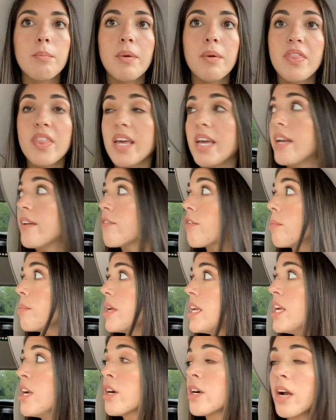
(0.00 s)
But then from
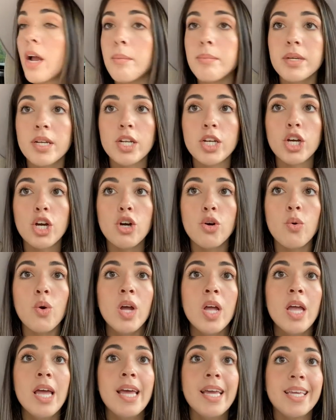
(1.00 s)
here, I'm gonna go
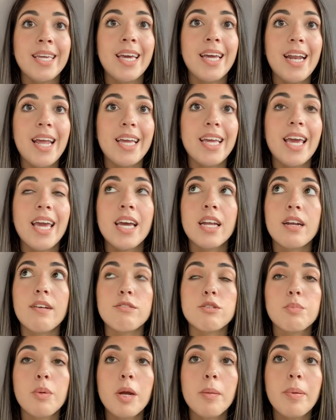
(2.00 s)
get a can of
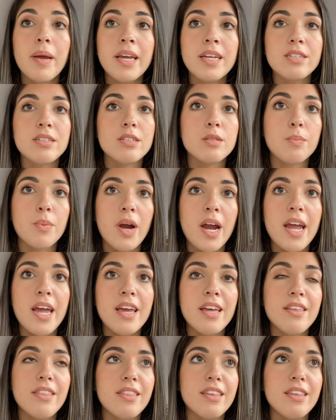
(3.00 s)
spray paint to spray